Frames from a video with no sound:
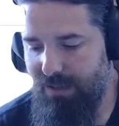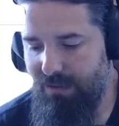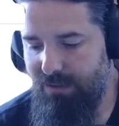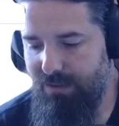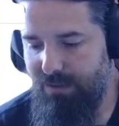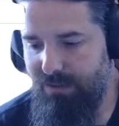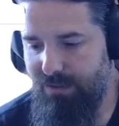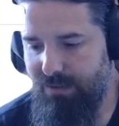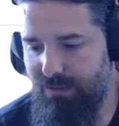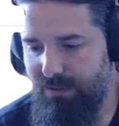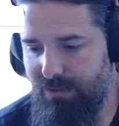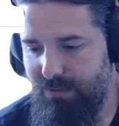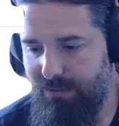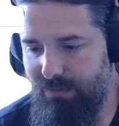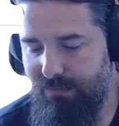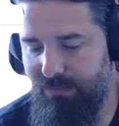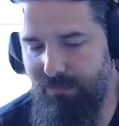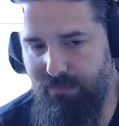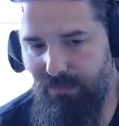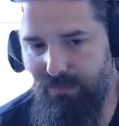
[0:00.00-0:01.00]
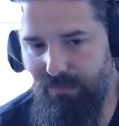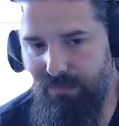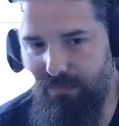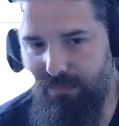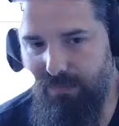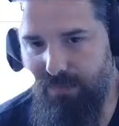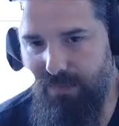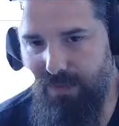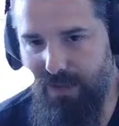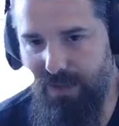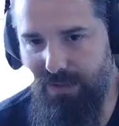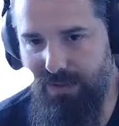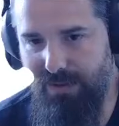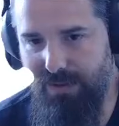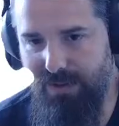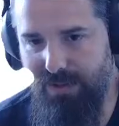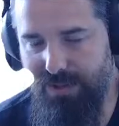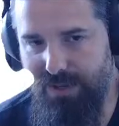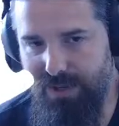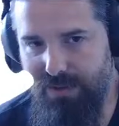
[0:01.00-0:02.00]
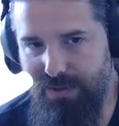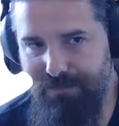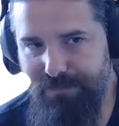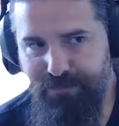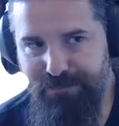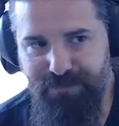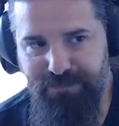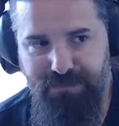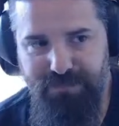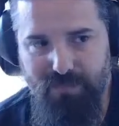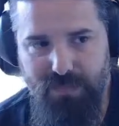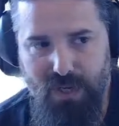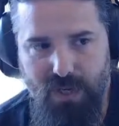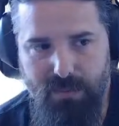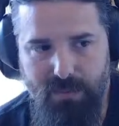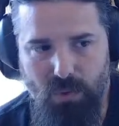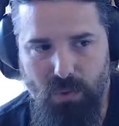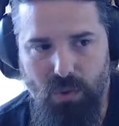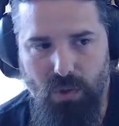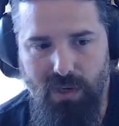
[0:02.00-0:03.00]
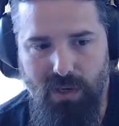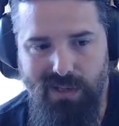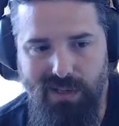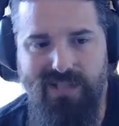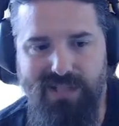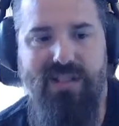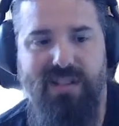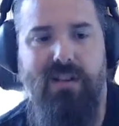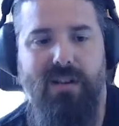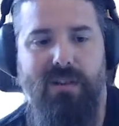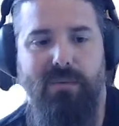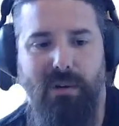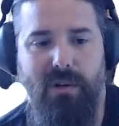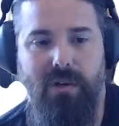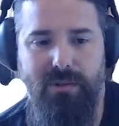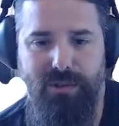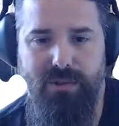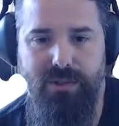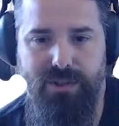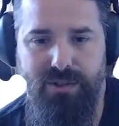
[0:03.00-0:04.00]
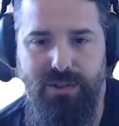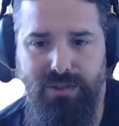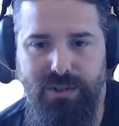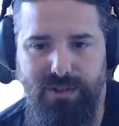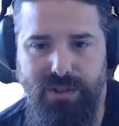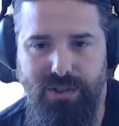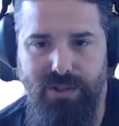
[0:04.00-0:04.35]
sort of there is a more holistic approach to